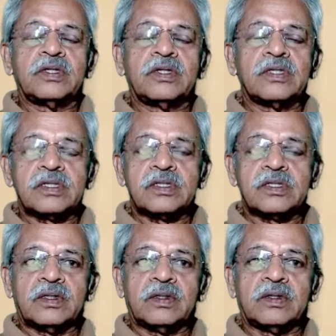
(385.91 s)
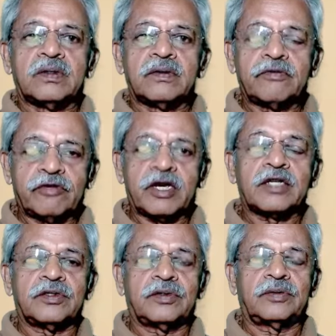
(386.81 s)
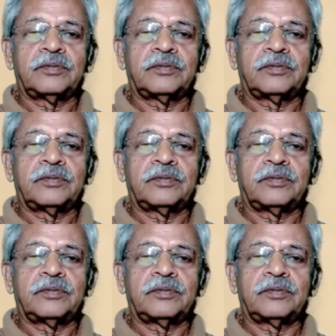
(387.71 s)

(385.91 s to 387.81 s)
this factor.